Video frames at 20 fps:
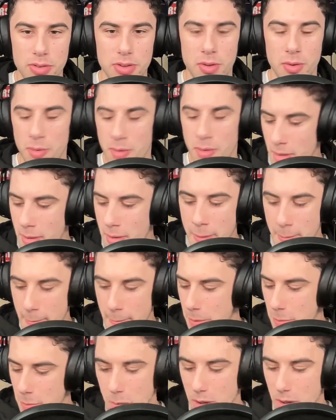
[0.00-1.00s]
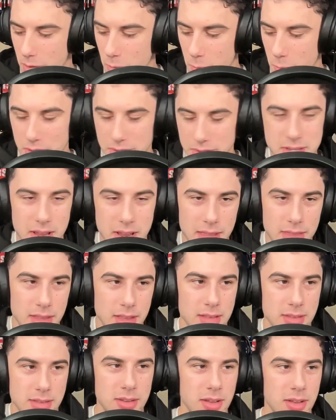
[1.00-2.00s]
So well said. I think
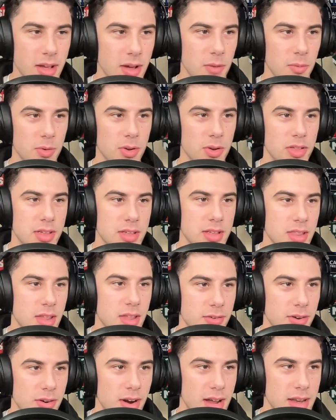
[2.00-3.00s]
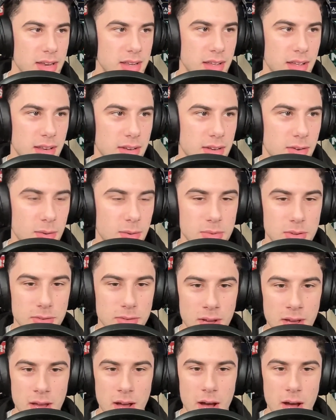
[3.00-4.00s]
that's a really clever idea in terms of